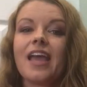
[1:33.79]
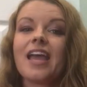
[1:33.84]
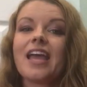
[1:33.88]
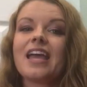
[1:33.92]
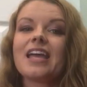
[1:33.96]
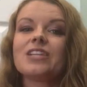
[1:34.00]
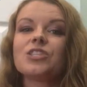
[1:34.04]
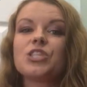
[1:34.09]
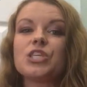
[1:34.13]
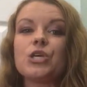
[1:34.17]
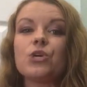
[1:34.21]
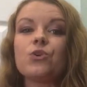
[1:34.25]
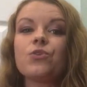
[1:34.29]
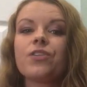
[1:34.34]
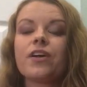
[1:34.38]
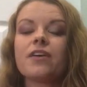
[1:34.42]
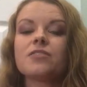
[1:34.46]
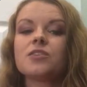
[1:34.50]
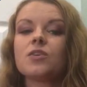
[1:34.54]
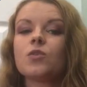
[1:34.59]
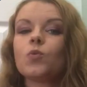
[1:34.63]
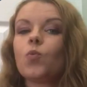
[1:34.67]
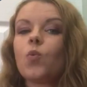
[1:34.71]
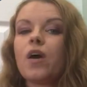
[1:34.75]
In two
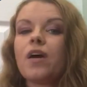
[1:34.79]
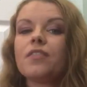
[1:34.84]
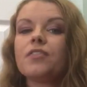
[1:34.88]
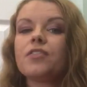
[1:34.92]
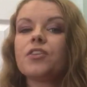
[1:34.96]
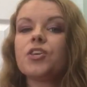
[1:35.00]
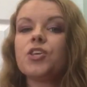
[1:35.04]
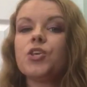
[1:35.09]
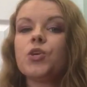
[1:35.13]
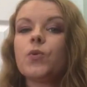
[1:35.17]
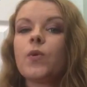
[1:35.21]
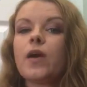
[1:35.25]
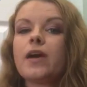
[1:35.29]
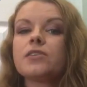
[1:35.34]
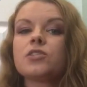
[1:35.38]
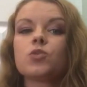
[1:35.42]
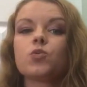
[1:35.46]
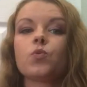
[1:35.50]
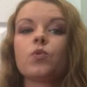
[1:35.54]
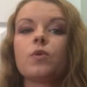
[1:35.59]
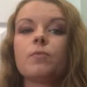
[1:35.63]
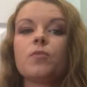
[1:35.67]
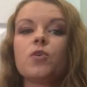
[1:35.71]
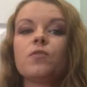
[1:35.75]
thousand one, the U
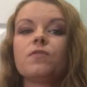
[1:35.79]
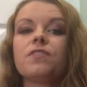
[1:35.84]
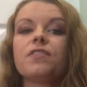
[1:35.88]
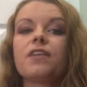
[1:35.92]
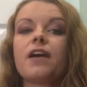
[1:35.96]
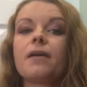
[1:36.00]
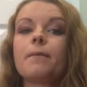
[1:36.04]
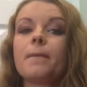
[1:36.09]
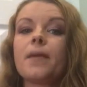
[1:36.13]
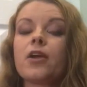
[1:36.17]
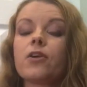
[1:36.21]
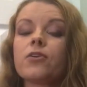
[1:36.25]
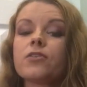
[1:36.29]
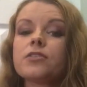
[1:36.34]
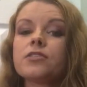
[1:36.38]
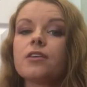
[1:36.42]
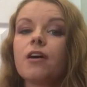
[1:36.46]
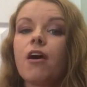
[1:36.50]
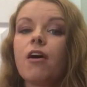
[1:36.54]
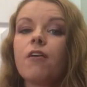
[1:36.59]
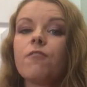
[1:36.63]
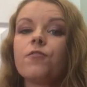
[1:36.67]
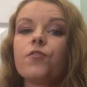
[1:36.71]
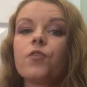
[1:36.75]
S removed
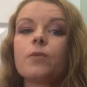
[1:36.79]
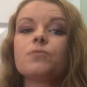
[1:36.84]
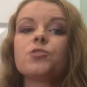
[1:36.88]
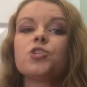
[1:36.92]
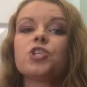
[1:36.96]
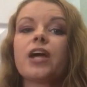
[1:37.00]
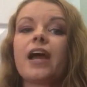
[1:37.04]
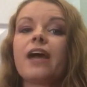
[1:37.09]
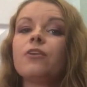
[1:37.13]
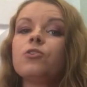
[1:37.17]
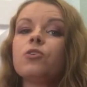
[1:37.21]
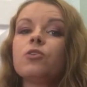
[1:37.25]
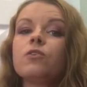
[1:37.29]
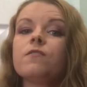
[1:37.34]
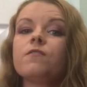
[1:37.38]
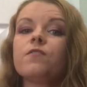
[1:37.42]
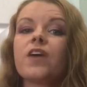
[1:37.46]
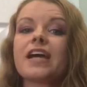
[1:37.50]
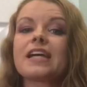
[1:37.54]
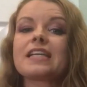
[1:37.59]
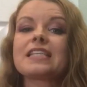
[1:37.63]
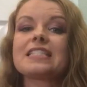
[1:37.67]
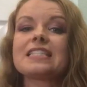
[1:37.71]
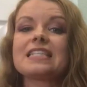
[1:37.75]
thimerosal from childhood
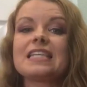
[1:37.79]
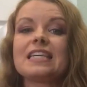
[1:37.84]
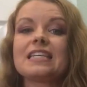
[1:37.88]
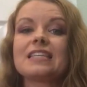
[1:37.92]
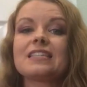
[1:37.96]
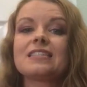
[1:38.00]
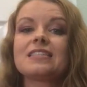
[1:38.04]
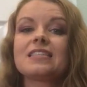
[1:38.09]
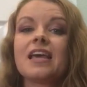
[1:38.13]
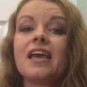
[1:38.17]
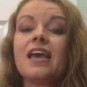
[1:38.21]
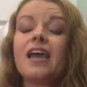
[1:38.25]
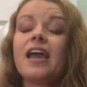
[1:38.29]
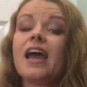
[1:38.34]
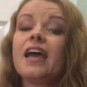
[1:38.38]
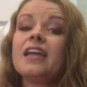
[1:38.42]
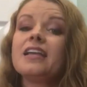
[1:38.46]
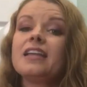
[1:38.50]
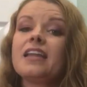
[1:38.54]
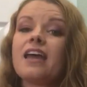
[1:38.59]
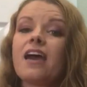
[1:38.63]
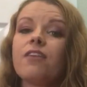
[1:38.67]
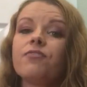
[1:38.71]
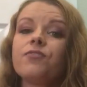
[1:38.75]
vaccines in
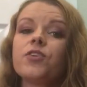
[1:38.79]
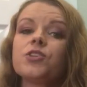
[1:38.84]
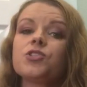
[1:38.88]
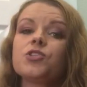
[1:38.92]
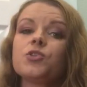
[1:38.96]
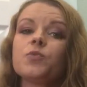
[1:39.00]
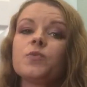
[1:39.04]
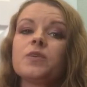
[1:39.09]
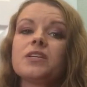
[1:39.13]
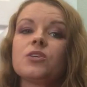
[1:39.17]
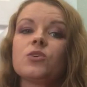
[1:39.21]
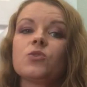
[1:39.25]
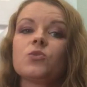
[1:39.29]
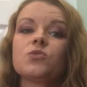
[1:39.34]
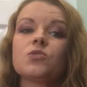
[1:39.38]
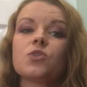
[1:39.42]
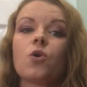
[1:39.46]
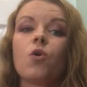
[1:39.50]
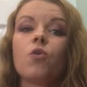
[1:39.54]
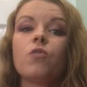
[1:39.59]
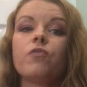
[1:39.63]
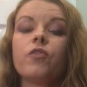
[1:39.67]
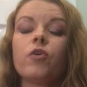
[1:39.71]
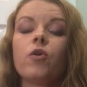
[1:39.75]
an effort to reduce
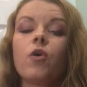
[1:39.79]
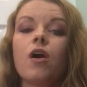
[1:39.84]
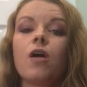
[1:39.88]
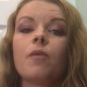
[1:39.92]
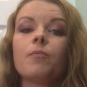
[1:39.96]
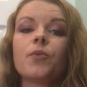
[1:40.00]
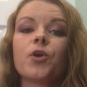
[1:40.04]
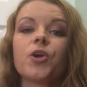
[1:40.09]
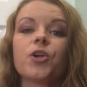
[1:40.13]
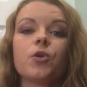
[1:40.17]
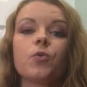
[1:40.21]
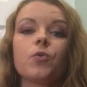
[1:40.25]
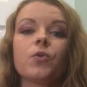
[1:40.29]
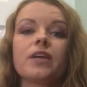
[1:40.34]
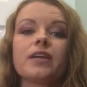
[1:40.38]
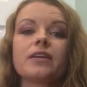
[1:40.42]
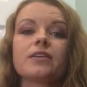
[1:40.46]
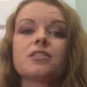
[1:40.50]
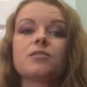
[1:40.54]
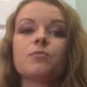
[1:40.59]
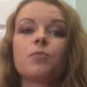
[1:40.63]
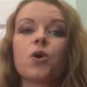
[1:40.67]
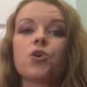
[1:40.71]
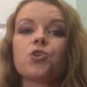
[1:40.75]
overall mercury
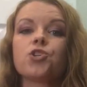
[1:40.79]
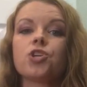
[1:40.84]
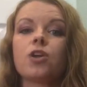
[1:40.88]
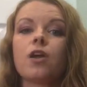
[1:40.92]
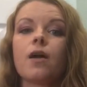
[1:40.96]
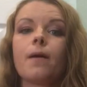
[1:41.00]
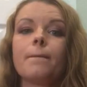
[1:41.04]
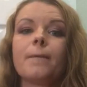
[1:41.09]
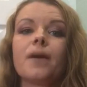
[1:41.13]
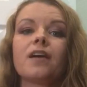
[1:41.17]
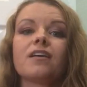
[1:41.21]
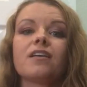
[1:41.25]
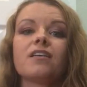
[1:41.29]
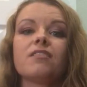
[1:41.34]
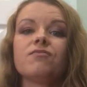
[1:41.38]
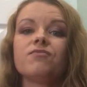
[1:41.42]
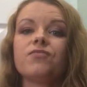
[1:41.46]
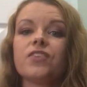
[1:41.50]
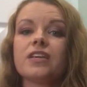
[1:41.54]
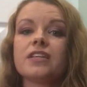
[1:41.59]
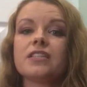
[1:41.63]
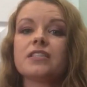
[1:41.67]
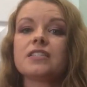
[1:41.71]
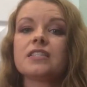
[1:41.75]
exposure among
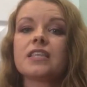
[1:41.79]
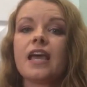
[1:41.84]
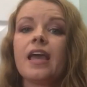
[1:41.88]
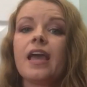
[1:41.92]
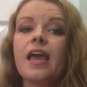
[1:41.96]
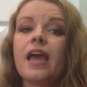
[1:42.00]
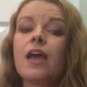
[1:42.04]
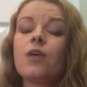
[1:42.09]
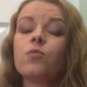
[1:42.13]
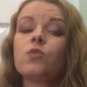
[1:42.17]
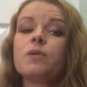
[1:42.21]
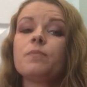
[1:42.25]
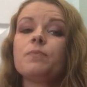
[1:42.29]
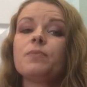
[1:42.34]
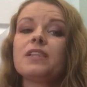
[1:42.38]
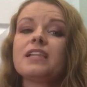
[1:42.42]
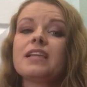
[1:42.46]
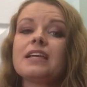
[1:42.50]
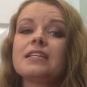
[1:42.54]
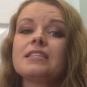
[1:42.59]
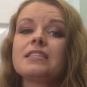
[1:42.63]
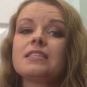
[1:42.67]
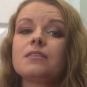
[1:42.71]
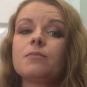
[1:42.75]
infants and
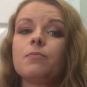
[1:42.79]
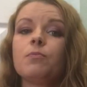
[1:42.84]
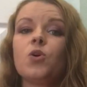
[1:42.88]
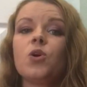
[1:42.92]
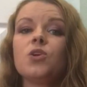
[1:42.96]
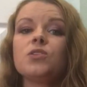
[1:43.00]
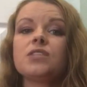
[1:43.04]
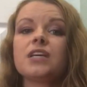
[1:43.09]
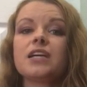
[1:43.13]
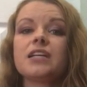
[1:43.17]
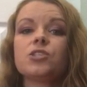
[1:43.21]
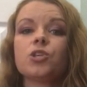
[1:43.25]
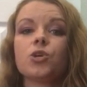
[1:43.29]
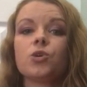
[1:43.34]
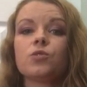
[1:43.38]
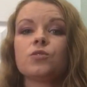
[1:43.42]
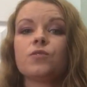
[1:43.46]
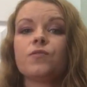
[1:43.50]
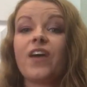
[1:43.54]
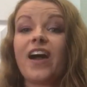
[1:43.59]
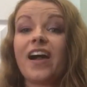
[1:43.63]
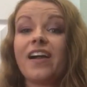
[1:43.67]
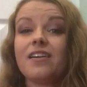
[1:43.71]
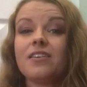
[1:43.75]
replaced
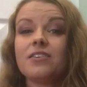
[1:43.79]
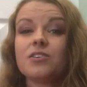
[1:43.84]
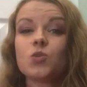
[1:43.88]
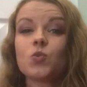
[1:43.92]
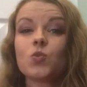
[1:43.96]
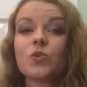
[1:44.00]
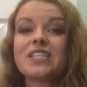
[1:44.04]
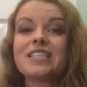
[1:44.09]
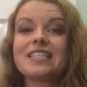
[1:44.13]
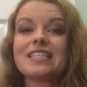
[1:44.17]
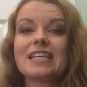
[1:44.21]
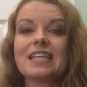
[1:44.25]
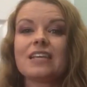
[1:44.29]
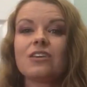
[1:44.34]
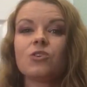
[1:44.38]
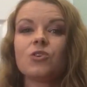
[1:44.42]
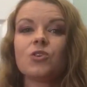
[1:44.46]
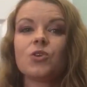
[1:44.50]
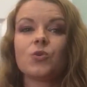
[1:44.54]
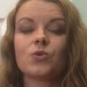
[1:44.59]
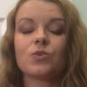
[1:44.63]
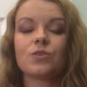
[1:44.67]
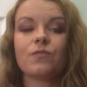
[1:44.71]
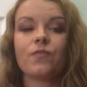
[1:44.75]
multi-dose vials with
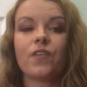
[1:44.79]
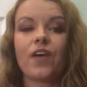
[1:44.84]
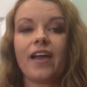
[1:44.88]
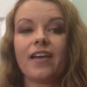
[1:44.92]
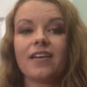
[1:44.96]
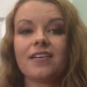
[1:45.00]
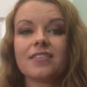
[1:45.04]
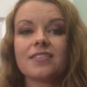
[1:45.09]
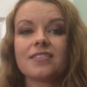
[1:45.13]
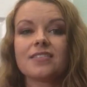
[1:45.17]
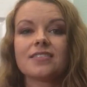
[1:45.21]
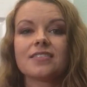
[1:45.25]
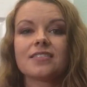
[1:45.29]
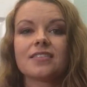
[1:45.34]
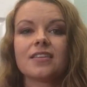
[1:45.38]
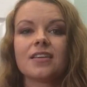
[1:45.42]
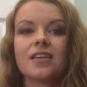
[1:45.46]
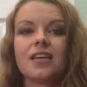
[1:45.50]
single-use vials.